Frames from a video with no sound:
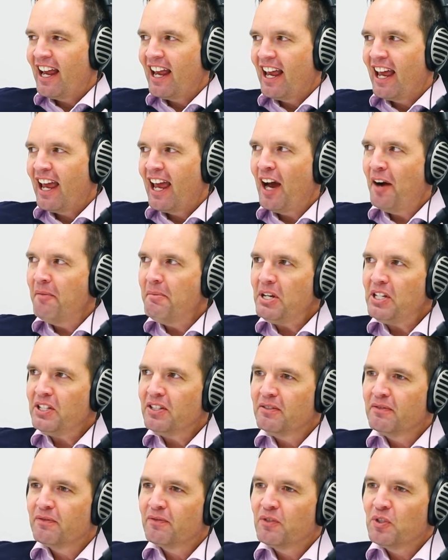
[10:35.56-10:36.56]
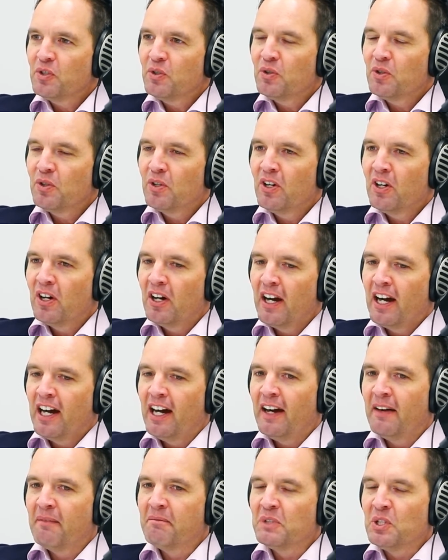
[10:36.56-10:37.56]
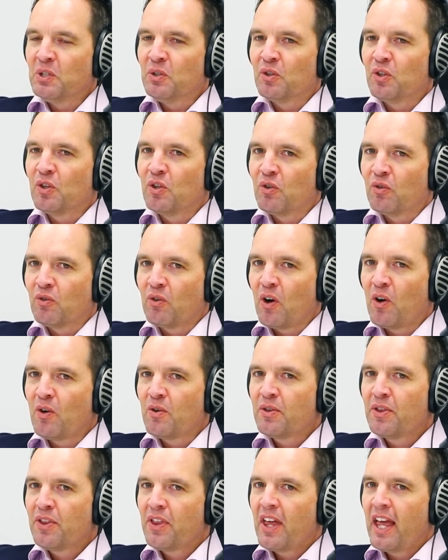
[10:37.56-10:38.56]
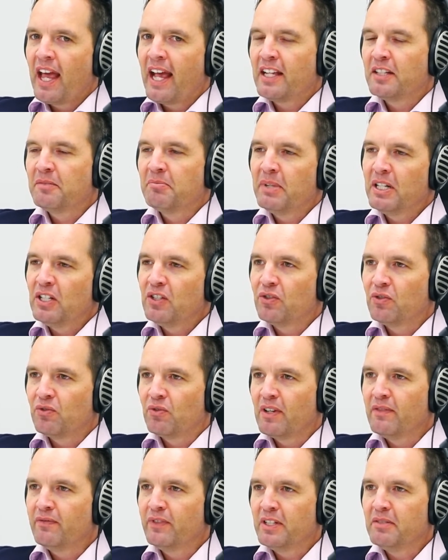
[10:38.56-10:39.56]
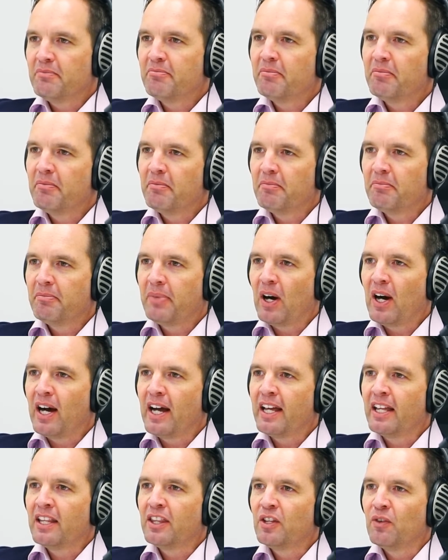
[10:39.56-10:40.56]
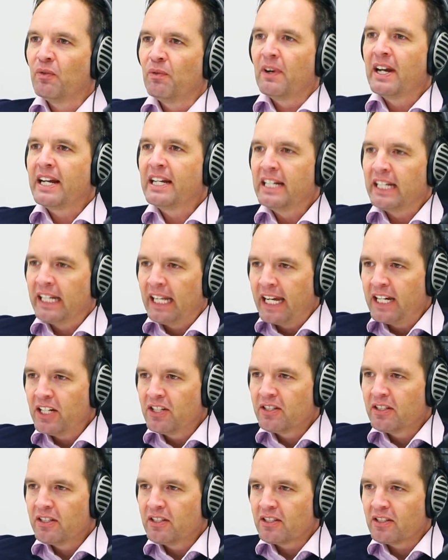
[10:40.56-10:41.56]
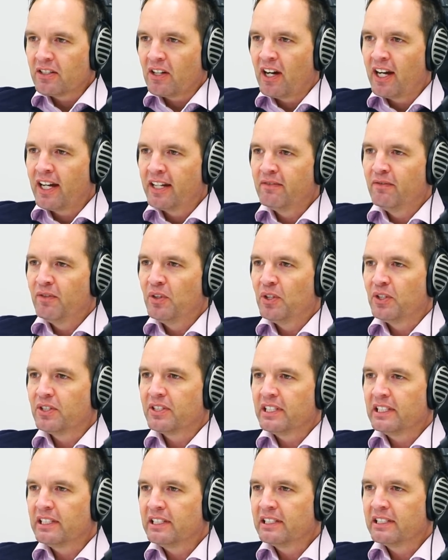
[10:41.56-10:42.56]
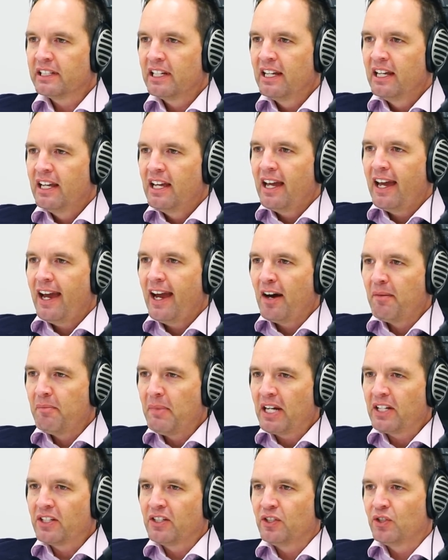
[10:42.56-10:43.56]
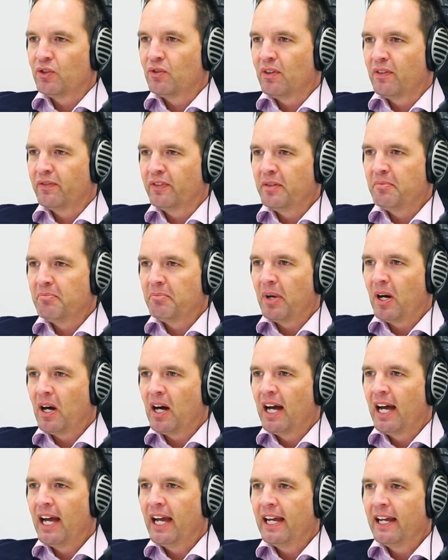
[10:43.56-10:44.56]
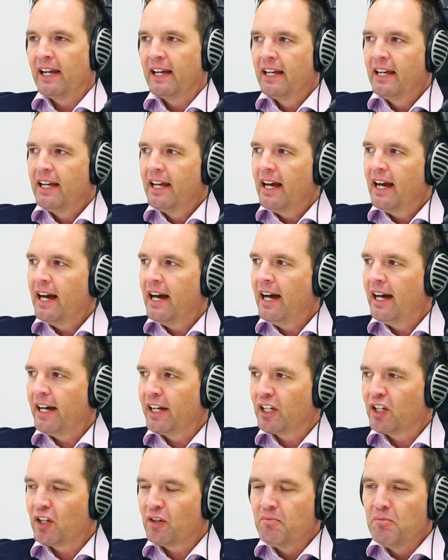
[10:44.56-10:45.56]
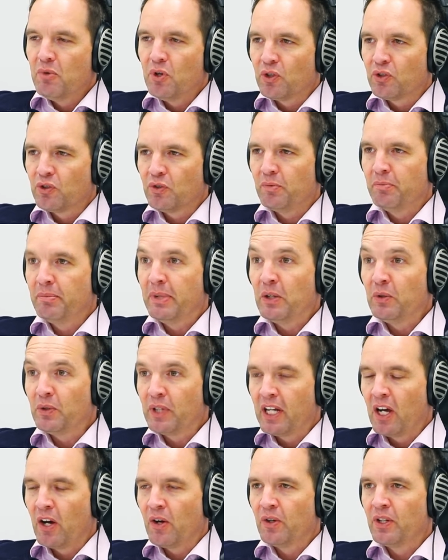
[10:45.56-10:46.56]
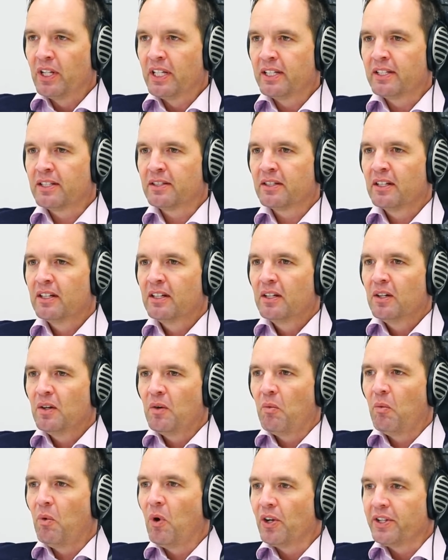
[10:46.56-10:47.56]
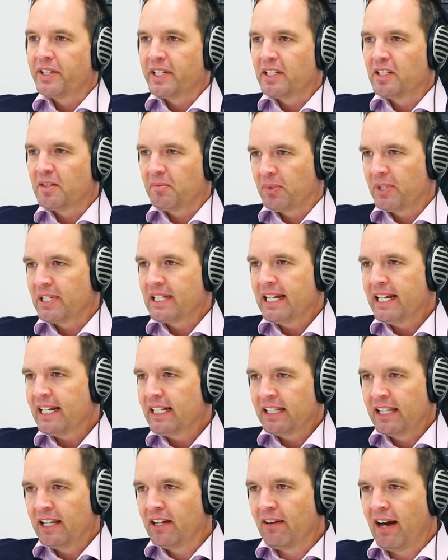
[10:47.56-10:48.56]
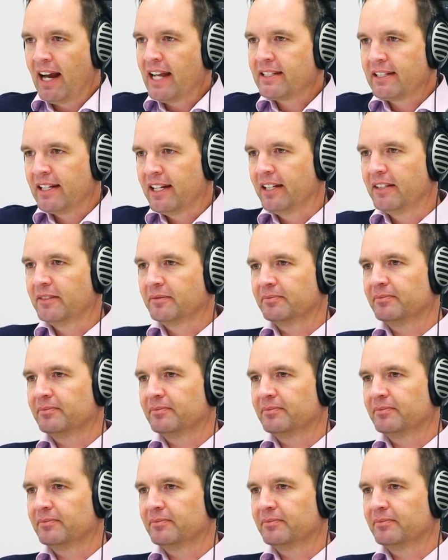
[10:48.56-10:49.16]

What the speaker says: How much of your growth has been driven by the regulation side versus how much is driven by commercial building owners wanting to protect their asset?